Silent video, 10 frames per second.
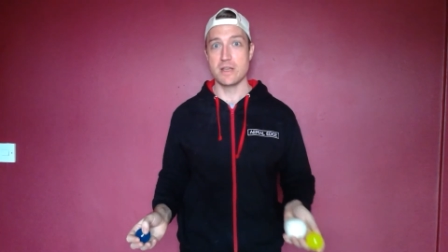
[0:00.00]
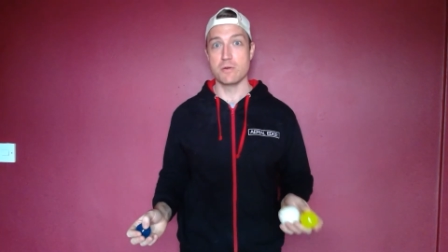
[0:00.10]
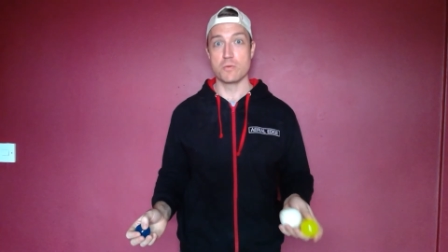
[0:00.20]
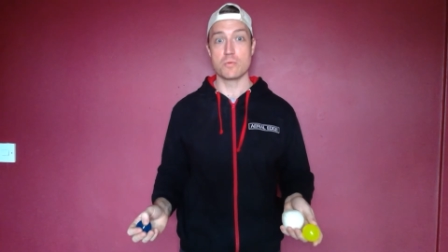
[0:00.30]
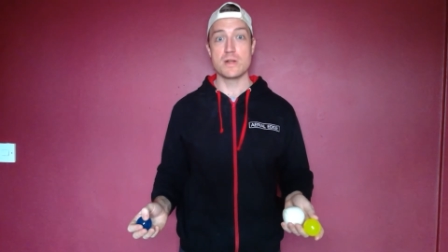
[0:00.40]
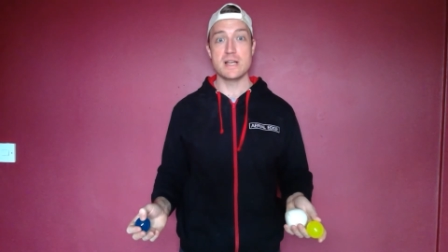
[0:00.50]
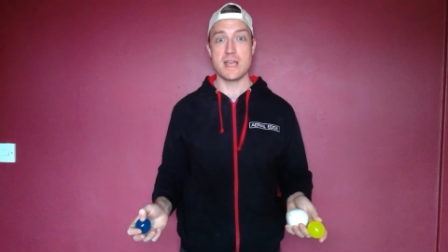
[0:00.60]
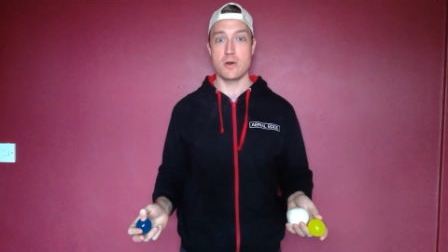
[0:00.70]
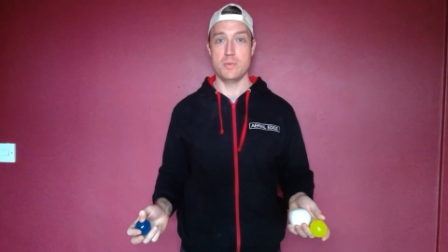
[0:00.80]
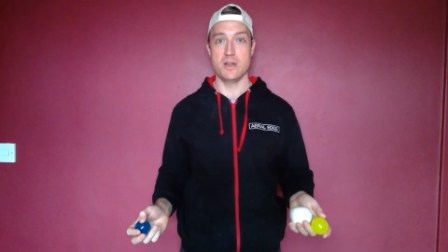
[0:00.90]
It will really
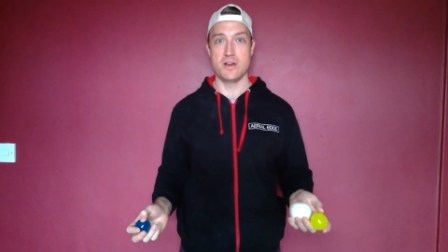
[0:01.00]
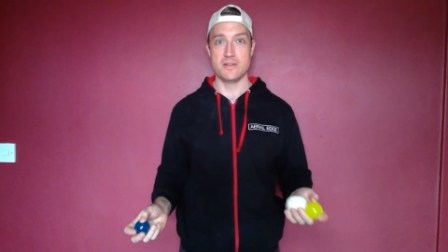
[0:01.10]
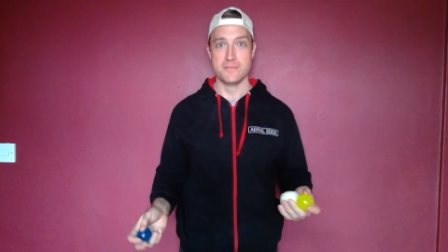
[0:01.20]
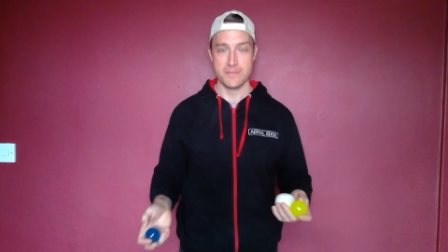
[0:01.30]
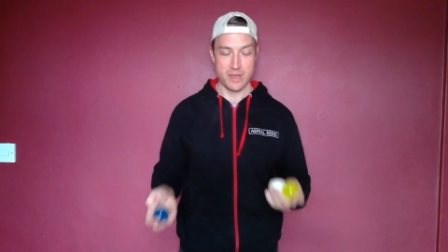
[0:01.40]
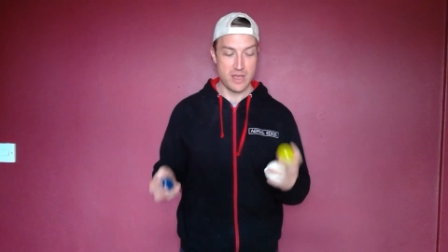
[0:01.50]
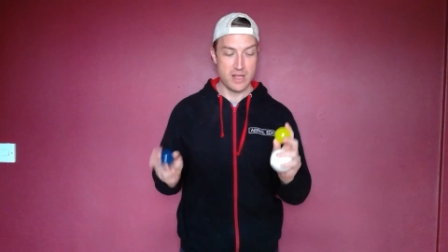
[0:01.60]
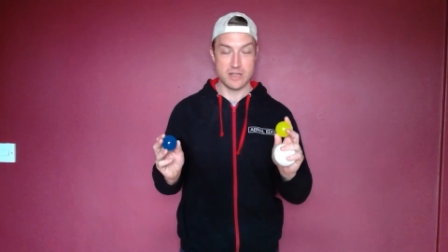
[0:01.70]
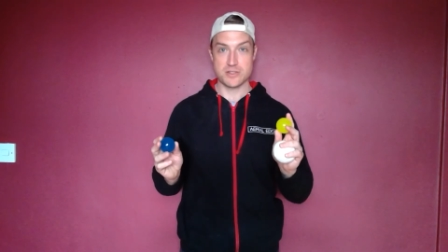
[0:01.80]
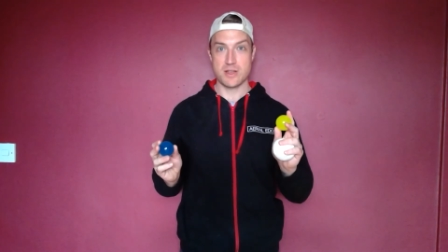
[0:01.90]
help a lot.
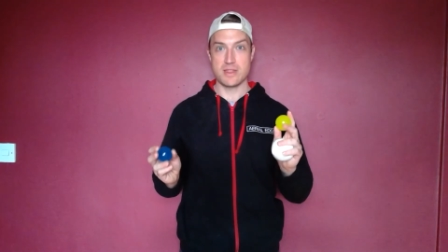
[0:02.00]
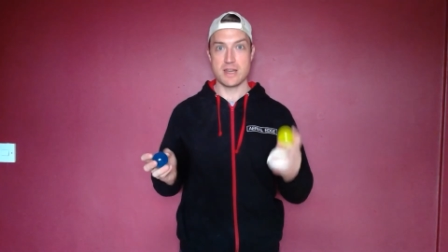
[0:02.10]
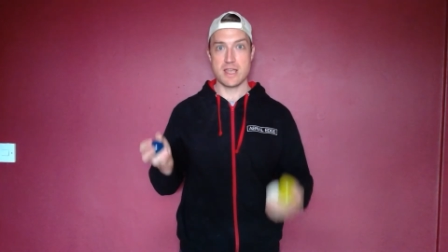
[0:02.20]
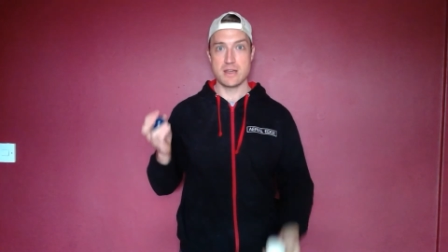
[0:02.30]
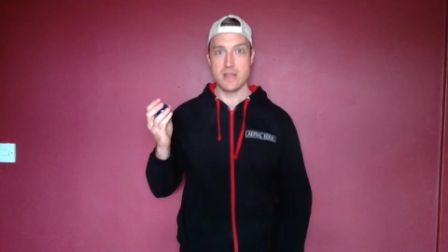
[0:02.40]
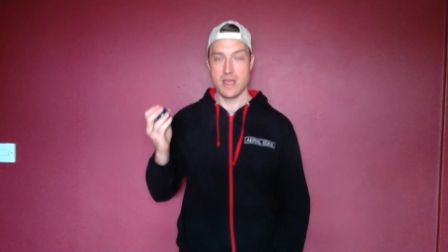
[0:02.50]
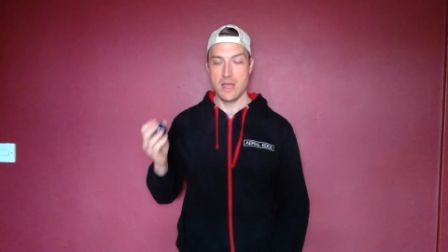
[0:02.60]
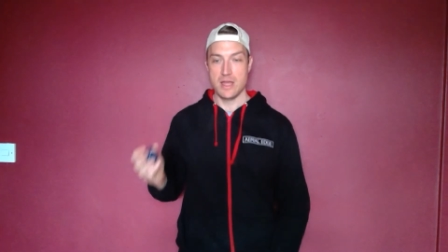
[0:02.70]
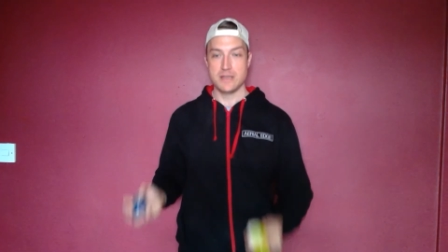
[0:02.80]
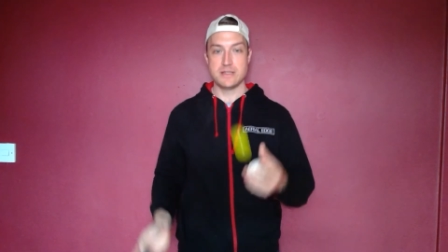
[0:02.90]
Let's try that again.
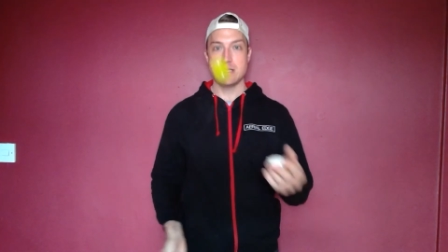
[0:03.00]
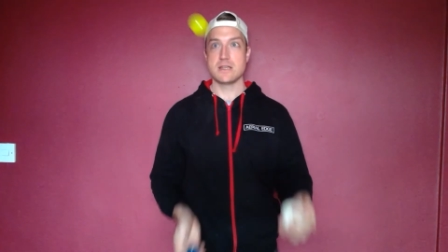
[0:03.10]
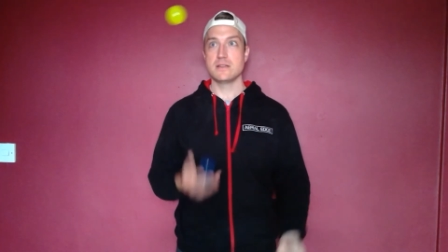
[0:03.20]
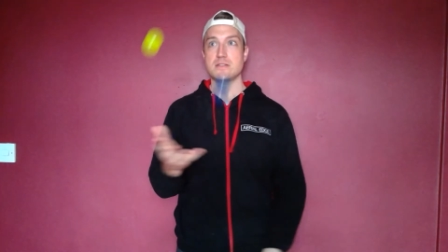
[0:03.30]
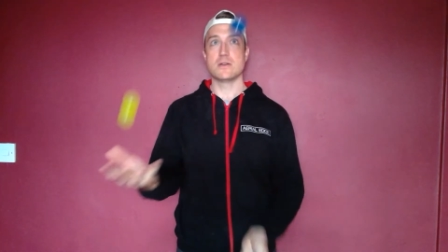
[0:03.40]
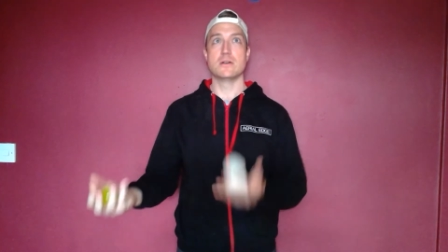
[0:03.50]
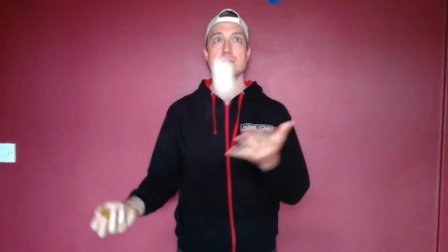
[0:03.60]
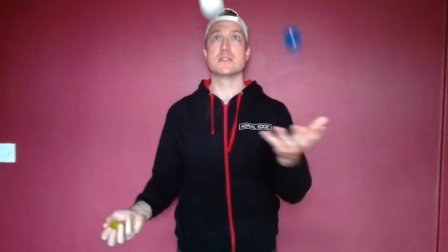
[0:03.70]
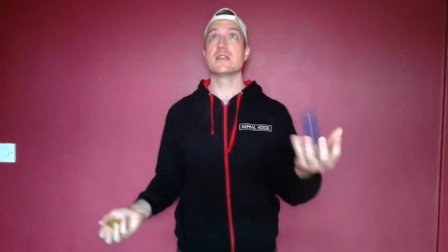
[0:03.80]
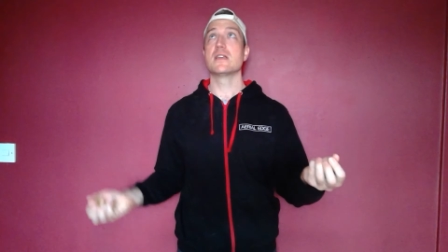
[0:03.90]
Ding dong,
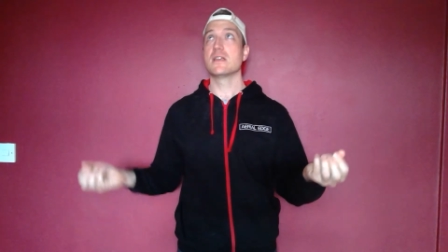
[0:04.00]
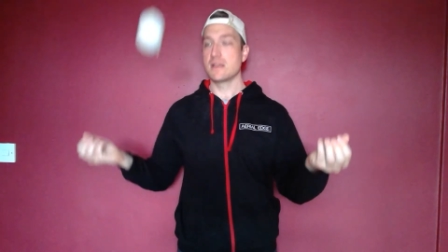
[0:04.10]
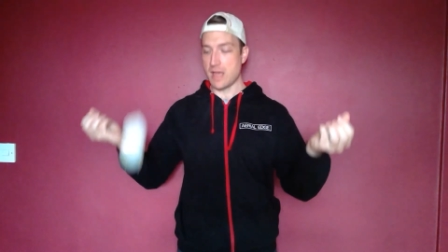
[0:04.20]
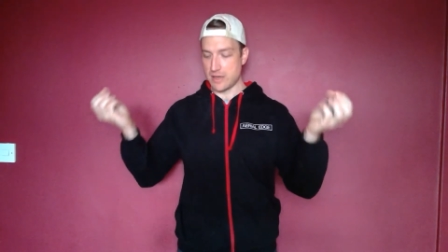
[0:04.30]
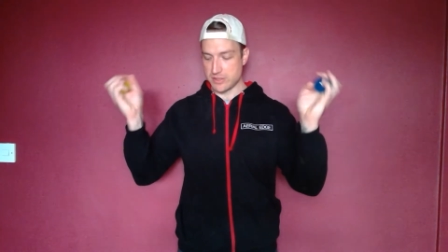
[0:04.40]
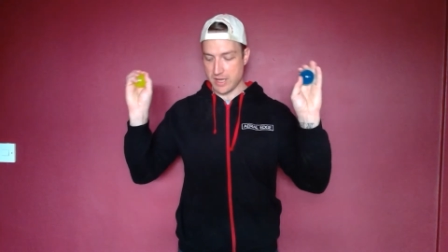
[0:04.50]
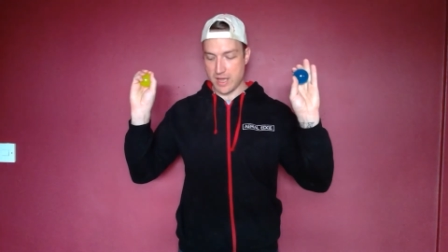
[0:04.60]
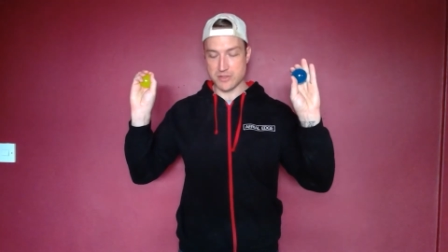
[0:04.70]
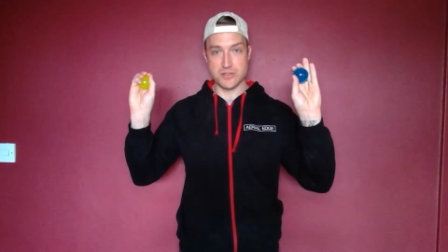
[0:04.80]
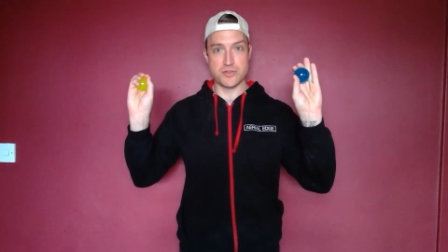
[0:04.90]
ding, catch,
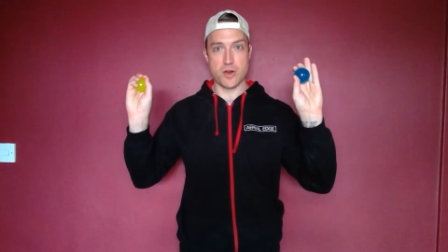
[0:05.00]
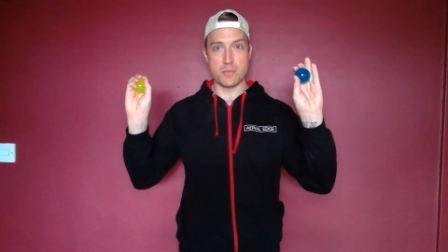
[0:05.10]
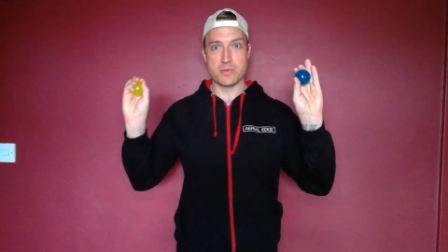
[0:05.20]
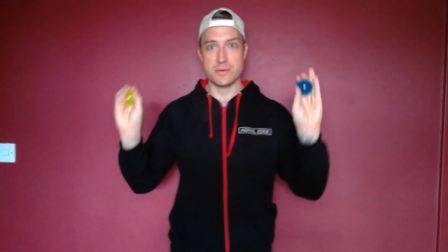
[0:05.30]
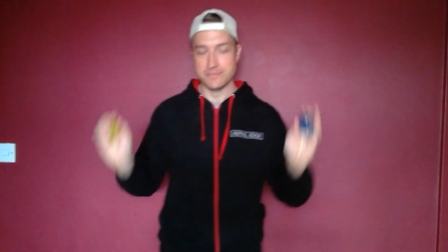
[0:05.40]
catch, drop.